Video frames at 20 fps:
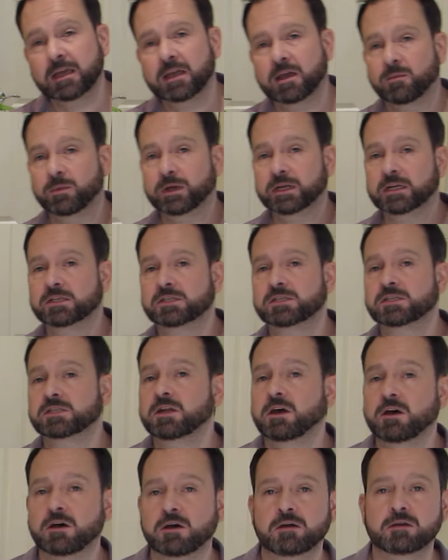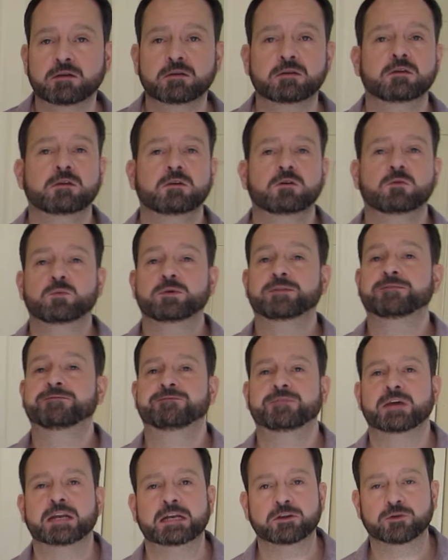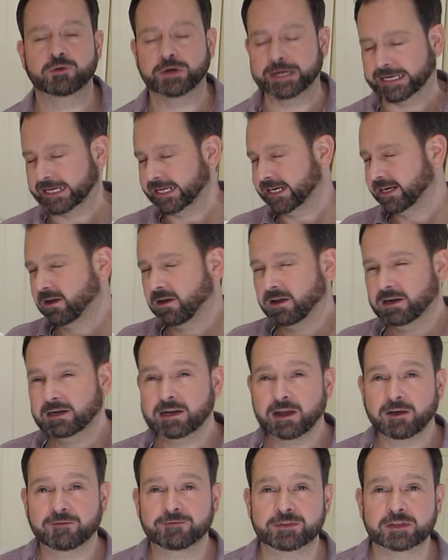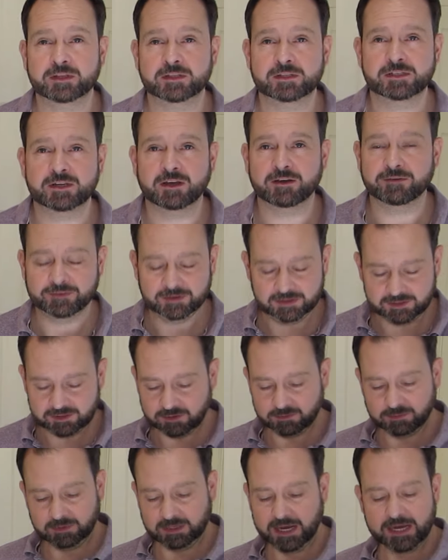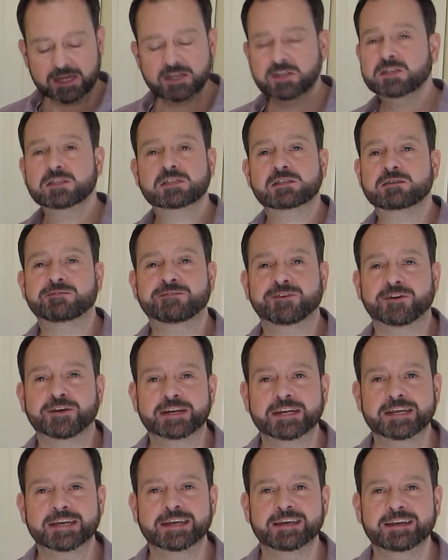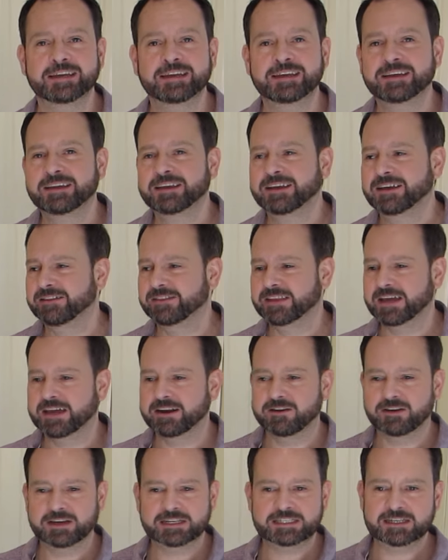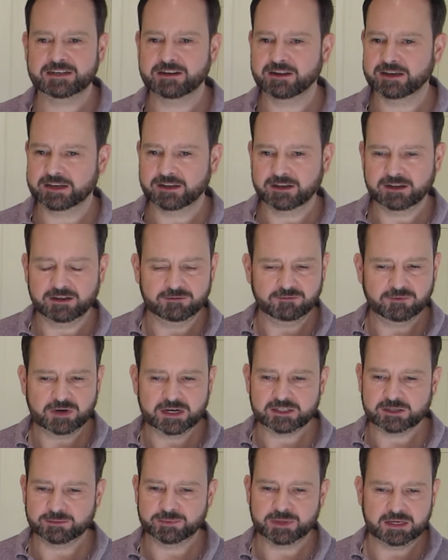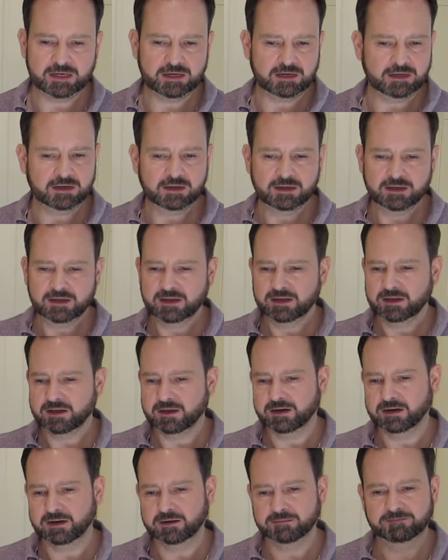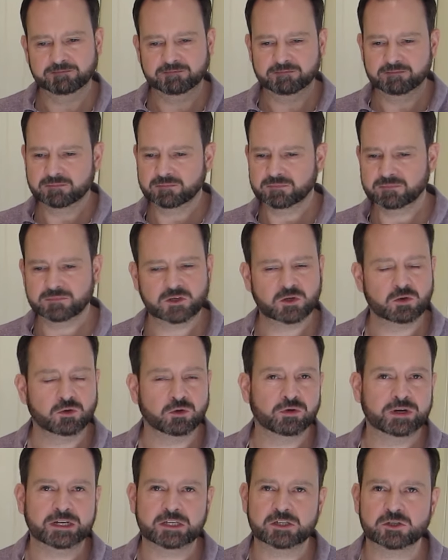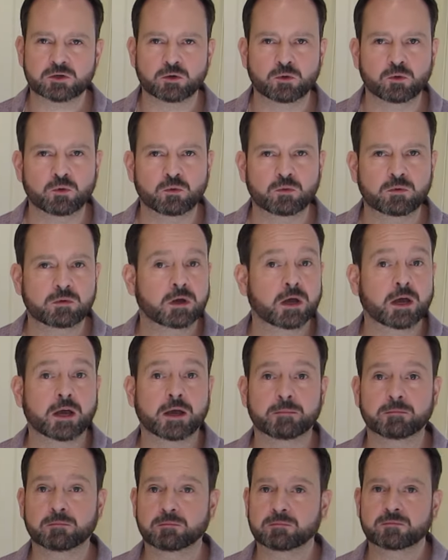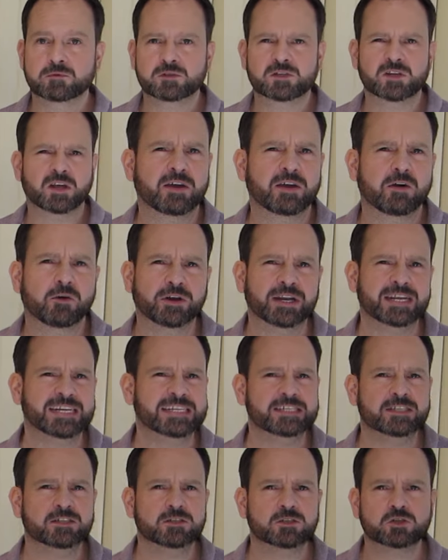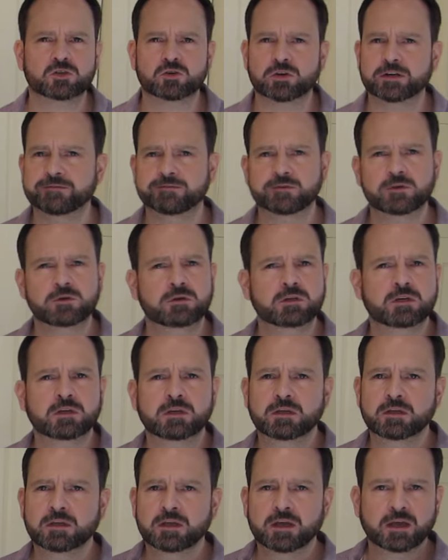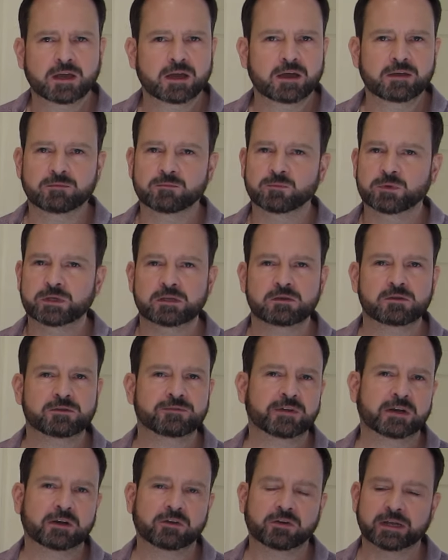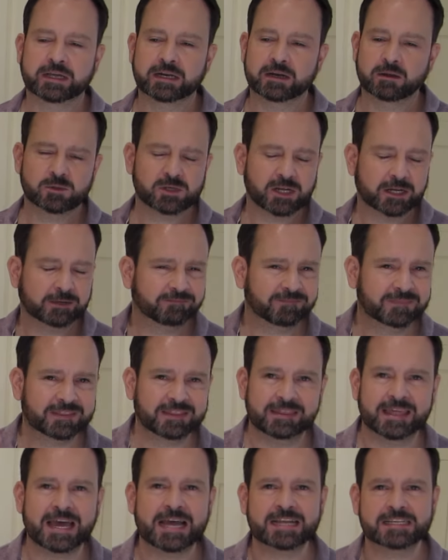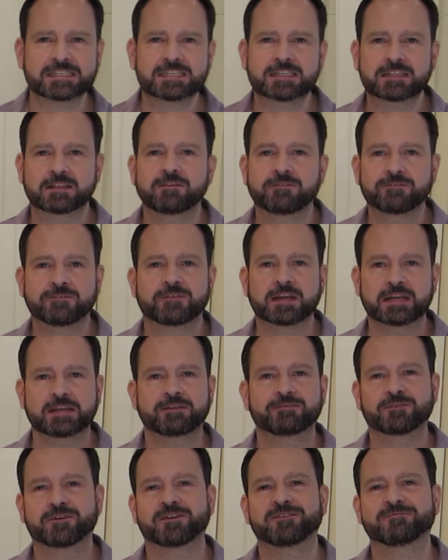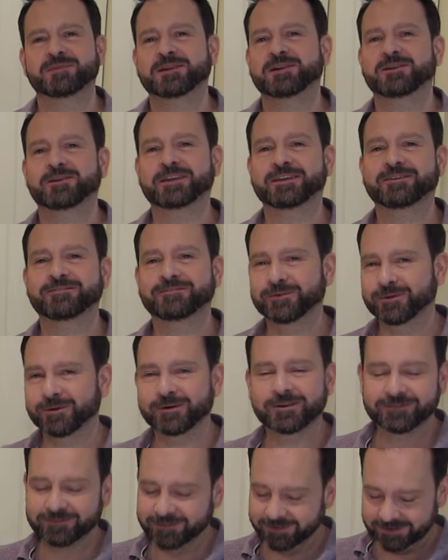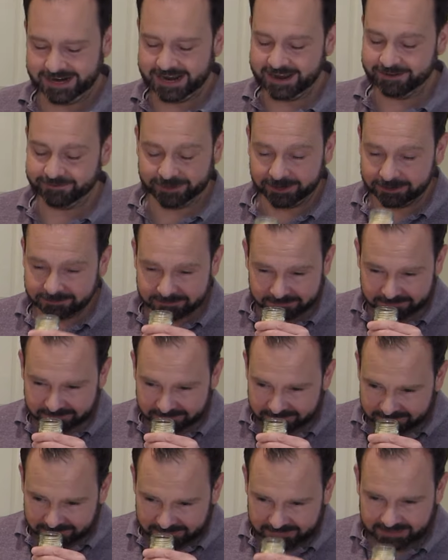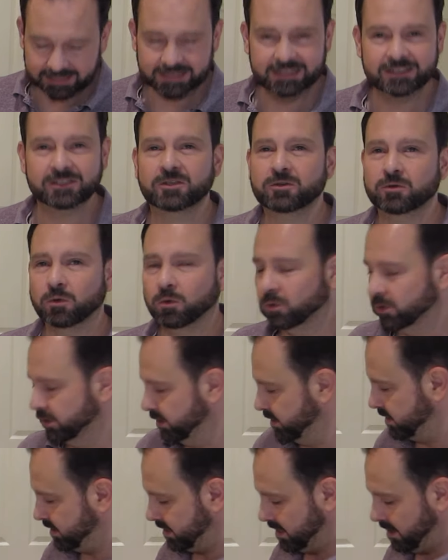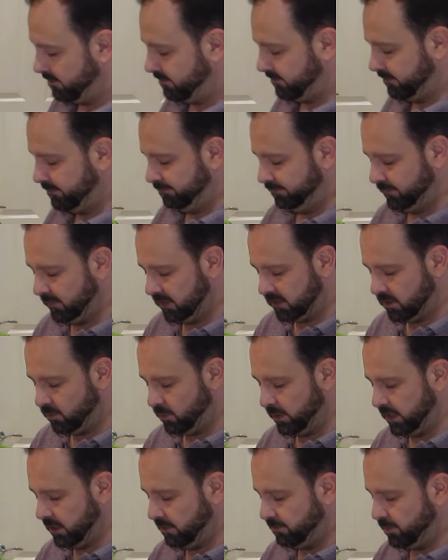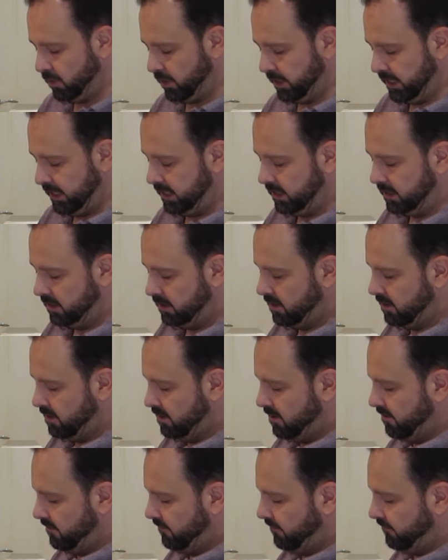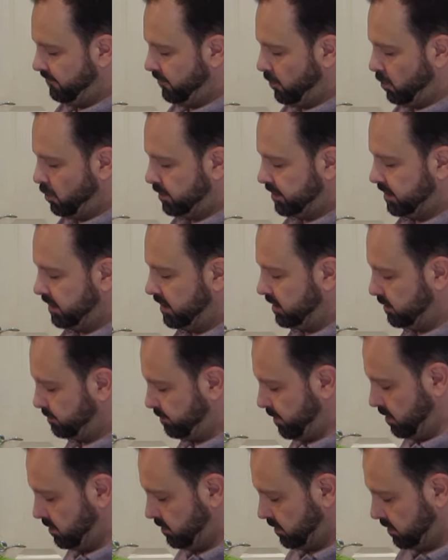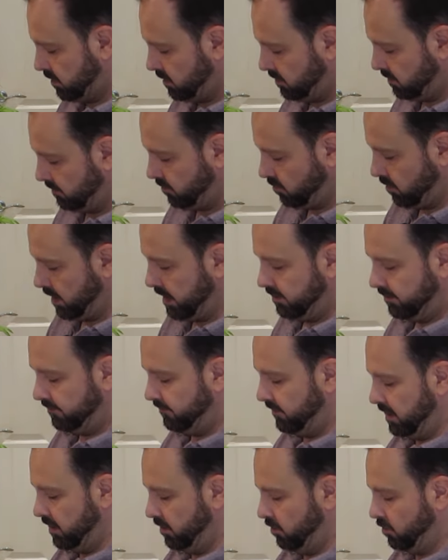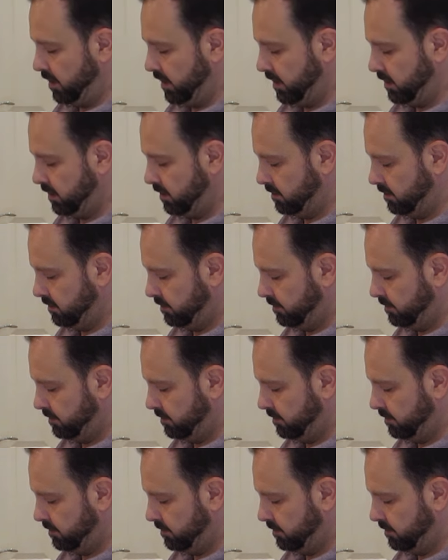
We're going to start with fenugreek. I love this stuff. It took me ages to find it. And then I did like a recipe kind of cookery school, it's on Indian street food. and we used fenugreek in it. I was like, that's the flavour I've been looking for forever. It's gorgeous stuff. So we're going to put in 4 teaspoons of ground fenugreek.